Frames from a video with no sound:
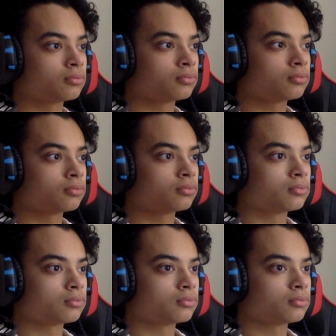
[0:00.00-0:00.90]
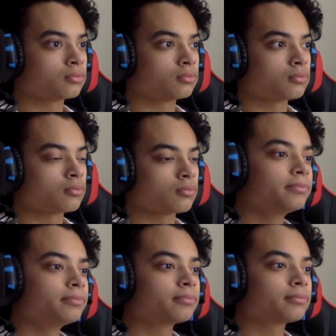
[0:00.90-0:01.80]
Lawrence like you asked, okay?
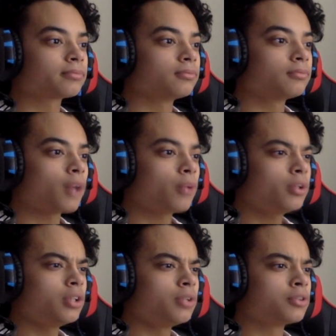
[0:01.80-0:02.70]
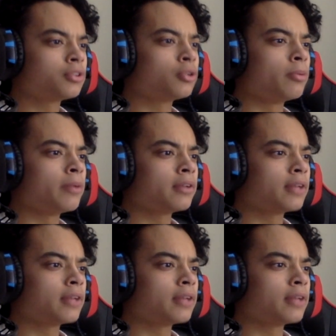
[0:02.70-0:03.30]
What are you doing, Superman?